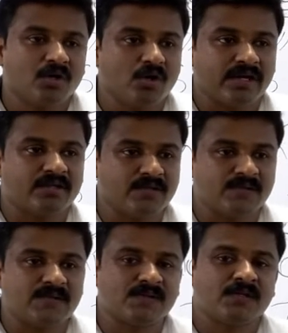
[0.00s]
Okay,
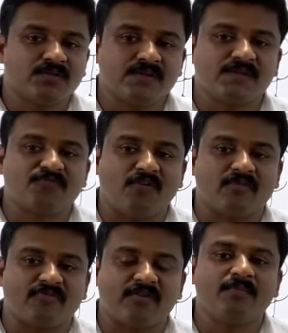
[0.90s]
this is
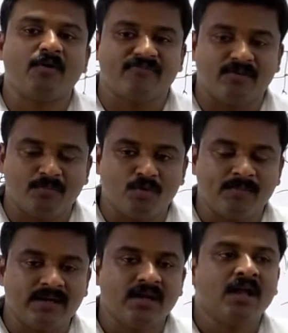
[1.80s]
for freedom of the
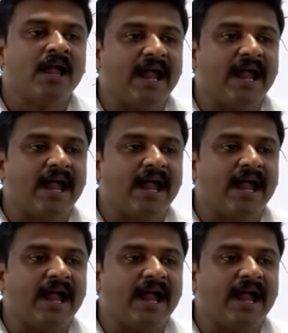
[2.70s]
movement,